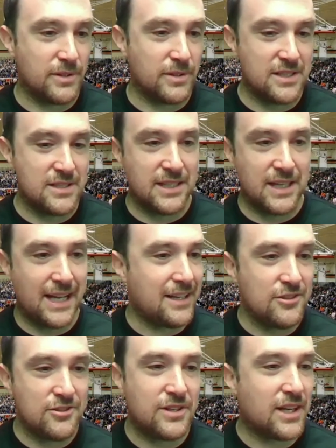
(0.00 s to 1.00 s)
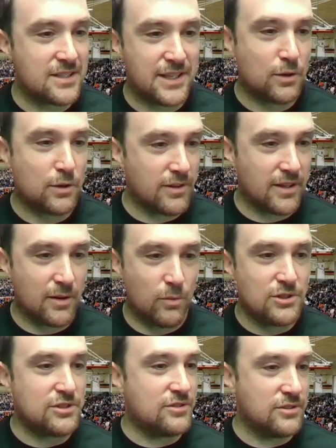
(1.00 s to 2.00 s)
And I said, How did you guys get over there?
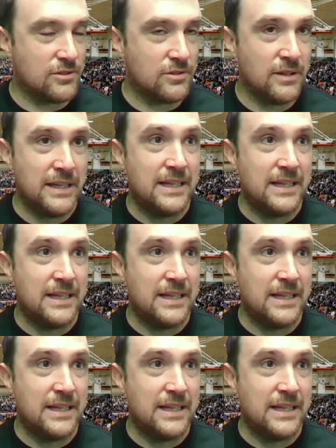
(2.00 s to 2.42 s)
What'd you do?